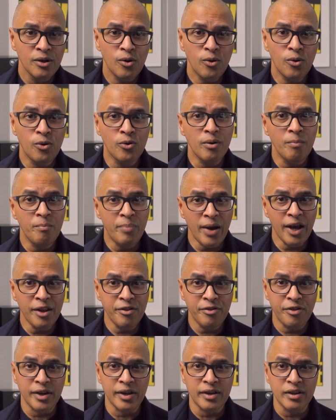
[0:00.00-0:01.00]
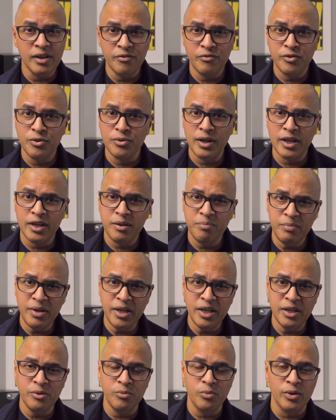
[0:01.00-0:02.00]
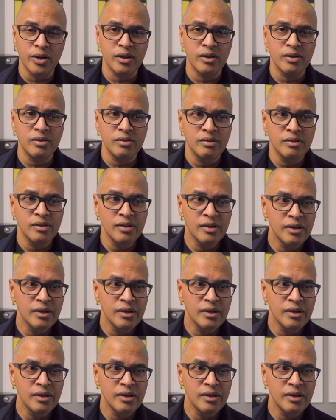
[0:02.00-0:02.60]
or a bad thing if you're like me, where